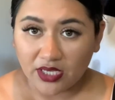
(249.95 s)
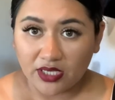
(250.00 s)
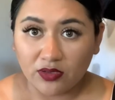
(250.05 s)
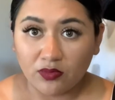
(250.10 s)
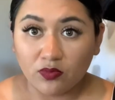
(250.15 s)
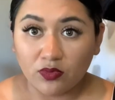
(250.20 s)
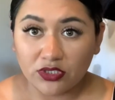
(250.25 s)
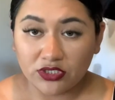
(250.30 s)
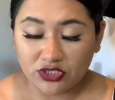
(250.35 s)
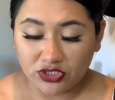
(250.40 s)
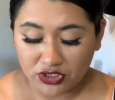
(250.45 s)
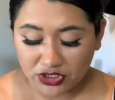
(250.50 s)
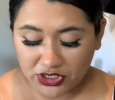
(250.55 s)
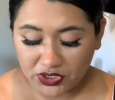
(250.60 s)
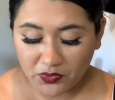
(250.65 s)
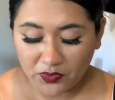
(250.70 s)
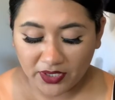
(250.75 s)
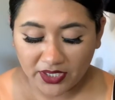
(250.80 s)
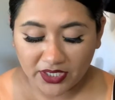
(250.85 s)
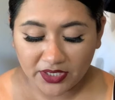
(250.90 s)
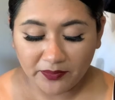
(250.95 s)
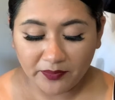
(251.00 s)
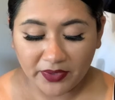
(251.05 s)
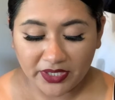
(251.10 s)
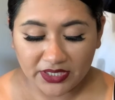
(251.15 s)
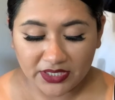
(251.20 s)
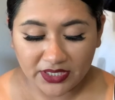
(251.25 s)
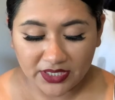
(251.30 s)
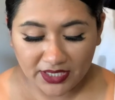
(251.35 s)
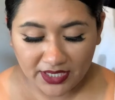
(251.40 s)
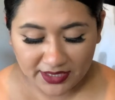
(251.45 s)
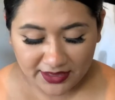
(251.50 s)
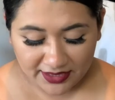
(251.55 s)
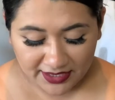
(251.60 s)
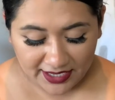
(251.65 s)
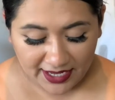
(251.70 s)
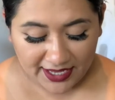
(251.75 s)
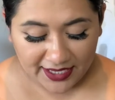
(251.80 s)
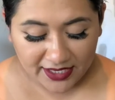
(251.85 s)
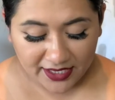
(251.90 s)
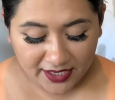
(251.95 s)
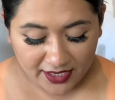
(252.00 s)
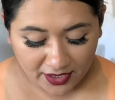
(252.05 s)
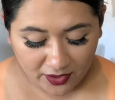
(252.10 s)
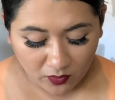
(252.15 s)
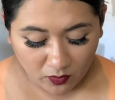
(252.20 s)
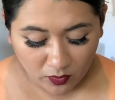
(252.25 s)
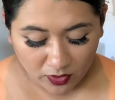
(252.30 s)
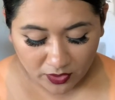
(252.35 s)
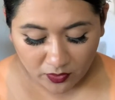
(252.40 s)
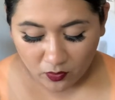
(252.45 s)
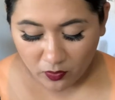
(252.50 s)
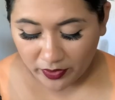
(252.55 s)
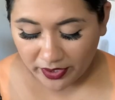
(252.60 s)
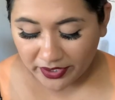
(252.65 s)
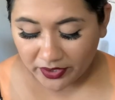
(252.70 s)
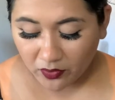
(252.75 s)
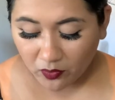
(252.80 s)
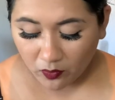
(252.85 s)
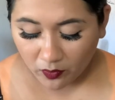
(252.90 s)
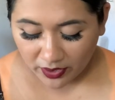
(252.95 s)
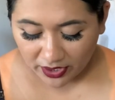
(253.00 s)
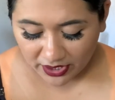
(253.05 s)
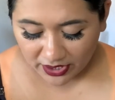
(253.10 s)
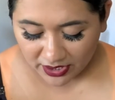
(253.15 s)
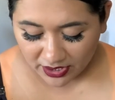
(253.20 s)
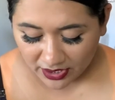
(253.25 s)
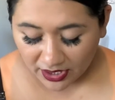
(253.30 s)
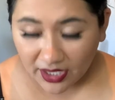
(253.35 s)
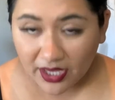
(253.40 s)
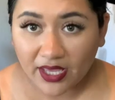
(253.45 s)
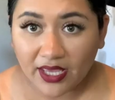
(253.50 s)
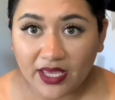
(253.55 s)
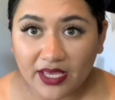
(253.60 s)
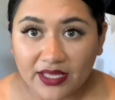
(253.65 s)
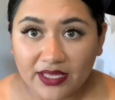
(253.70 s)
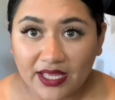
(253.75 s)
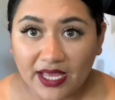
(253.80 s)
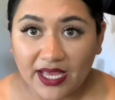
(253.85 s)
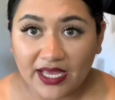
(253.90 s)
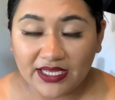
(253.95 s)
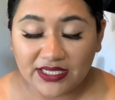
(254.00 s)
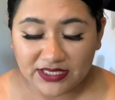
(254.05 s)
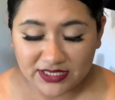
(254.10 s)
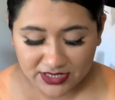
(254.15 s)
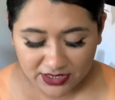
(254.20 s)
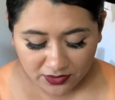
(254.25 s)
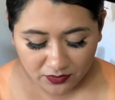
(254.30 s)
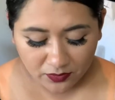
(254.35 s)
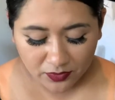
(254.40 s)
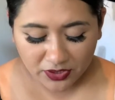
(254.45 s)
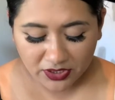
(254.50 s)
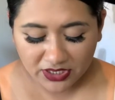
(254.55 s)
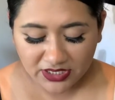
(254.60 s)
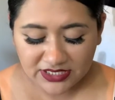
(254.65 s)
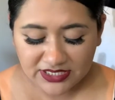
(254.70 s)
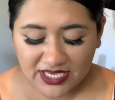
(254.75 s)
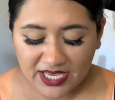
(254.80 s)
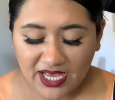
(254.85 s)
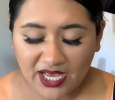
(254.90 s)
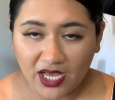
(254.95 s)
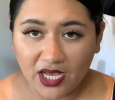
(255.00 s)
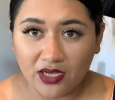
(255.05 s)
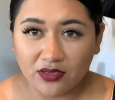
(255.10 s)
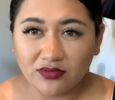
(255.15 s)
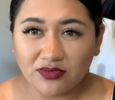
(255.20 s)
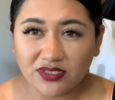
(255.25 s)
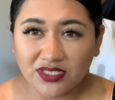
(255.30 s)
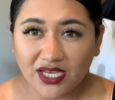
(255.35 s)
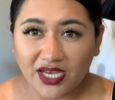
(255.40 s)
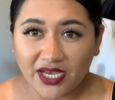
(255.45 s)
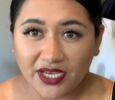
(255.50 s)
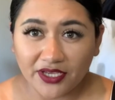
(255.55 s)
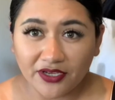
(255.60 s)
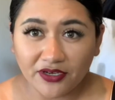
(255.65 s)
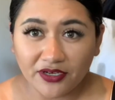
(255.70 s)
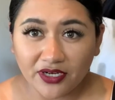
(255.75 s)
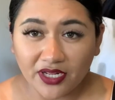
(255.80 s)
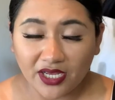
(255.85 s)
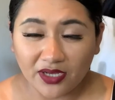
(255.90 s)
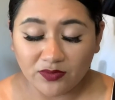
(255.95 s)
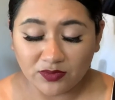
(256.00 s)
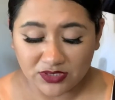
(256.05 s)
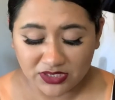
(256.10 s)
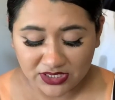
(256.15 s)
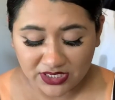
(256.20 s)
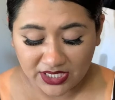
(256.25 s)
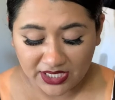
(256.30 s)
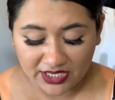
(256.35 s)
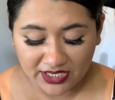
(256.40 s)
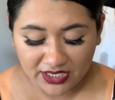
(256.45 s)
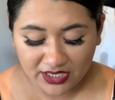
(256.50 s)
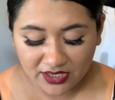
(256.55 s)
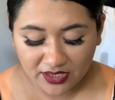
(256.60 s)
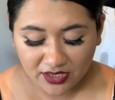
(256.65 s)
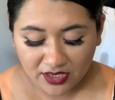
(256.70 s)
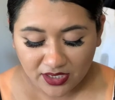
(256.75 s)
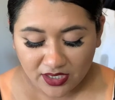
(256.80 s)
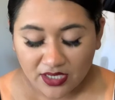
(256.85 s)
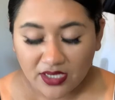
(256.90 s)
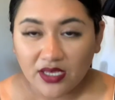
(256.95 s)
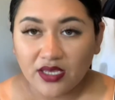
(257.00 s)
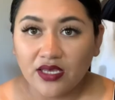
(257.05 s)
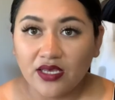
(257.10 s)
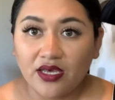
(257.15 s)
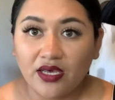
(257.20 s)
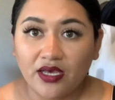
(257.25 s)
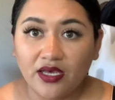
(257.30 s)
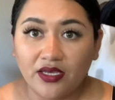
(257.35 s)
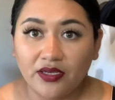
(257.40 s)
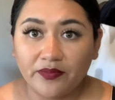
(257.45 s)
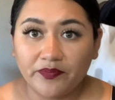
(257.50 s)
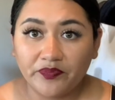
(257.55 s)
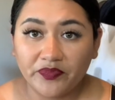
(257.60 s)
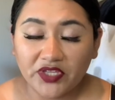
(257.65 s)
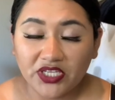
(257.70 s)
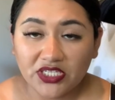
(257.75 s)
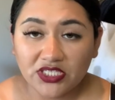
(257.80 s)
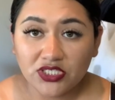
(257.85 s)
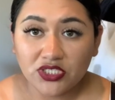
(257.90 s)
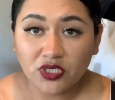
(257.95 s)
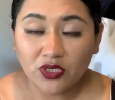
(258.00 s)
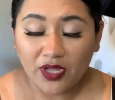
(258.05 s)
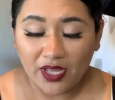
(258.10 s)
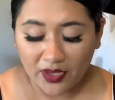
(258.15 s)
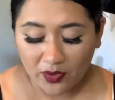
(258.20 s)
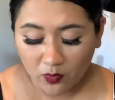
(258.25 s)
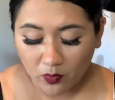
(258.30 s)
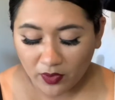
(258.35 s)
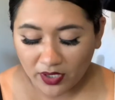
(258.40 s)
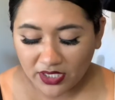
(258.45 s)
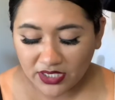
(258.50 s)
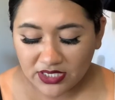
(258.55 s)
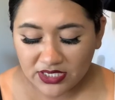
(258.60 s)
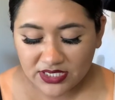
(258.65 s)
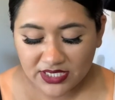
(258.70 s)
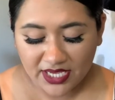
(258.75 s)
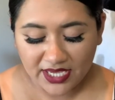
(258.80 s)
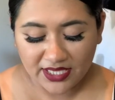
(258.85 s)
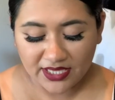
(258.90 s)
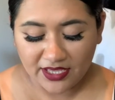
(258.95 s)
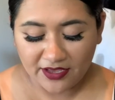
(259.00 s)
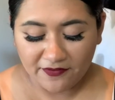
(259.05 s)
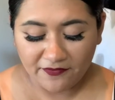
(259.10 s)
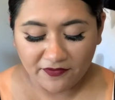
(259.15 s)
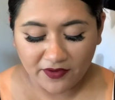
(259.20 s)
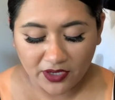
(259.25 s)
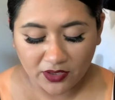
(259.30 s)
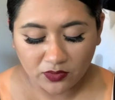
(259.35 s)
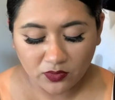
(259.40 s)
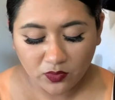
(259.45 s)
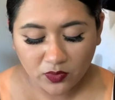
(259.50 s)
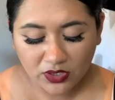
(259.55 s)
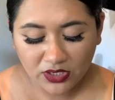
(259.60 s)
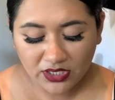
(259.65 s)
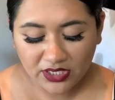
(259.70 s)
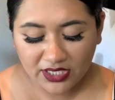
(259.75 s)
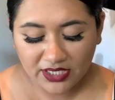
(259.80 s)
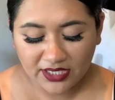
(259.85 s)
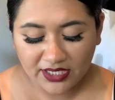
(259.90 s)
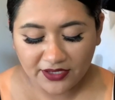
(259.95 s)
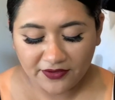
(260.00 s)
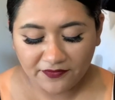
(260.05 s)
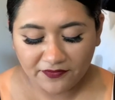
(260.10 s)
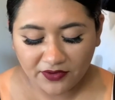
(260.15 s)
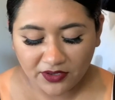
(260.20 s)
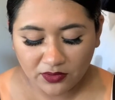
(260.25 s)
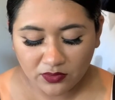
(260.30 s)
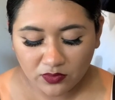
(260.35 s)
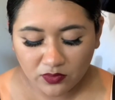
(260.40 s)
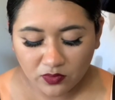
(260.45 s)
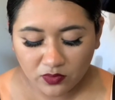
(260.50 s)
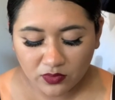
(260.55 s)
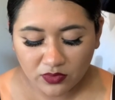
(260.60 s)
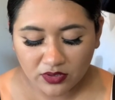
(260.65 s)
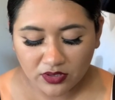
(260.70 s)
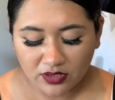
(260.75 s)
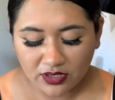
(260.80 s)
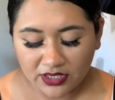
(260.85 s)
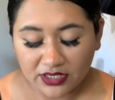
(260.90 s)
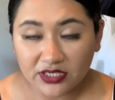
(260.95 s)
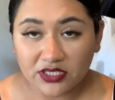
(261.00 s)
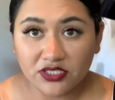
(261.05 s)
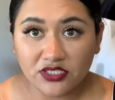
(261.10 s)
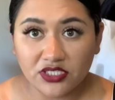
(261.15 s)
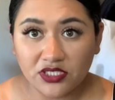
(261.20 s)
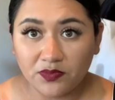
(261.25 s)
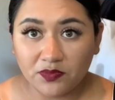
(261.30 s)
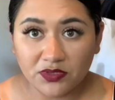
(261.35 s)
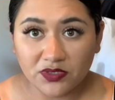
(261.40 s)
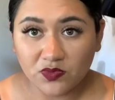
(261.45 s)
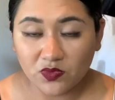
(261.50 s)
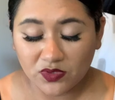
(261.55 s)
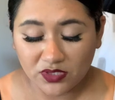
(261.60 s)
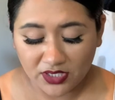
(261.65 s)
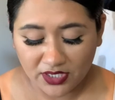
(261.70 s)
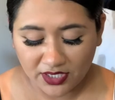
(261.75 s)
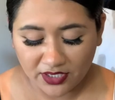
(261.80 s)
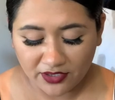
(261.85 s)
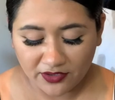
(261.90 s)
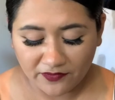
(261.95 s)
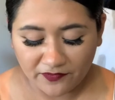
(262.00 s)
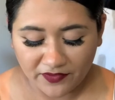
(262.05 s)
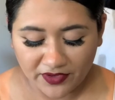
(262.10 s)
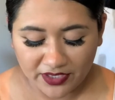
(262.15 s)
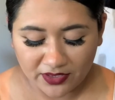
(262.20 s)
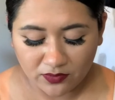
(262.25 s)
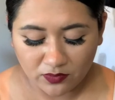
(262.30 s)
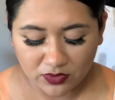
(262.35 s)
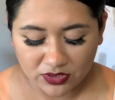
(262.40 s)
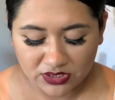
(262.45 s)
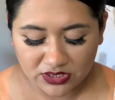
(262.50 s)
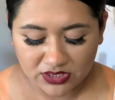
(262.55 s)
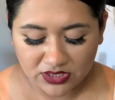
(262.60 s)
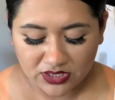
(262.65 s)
which she recommended that I get one right away. And I didn't realize how tired I was getting until I went and I found one, and I found like the cheapest one that I could find was